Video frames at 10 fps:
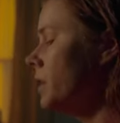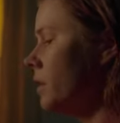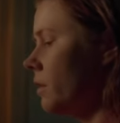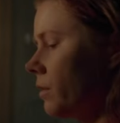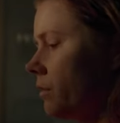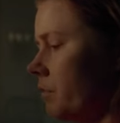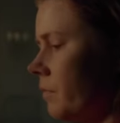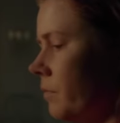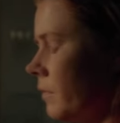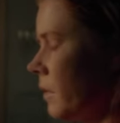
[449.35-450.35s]
ends up coming over a
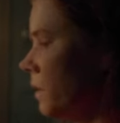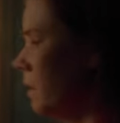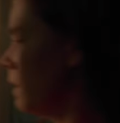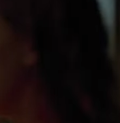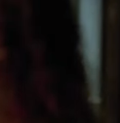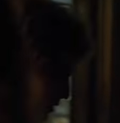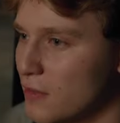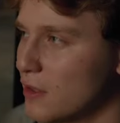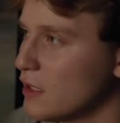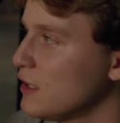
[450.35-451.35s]
little later and says that his
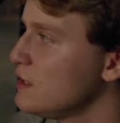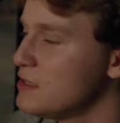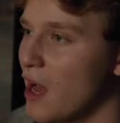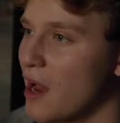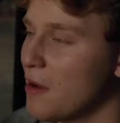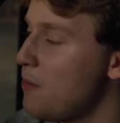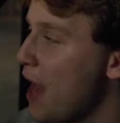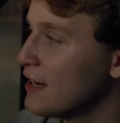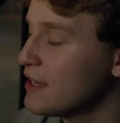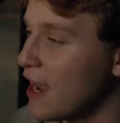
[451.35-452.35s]
dad has a lot of
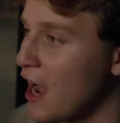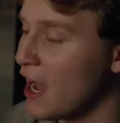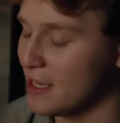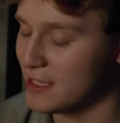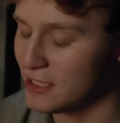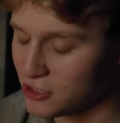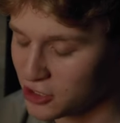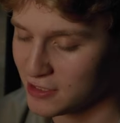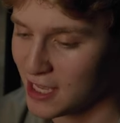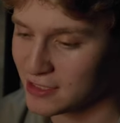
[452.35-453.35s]
stress that builds up and then
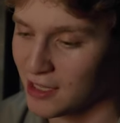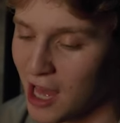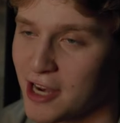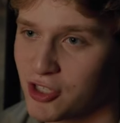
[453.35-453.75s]
he has to let it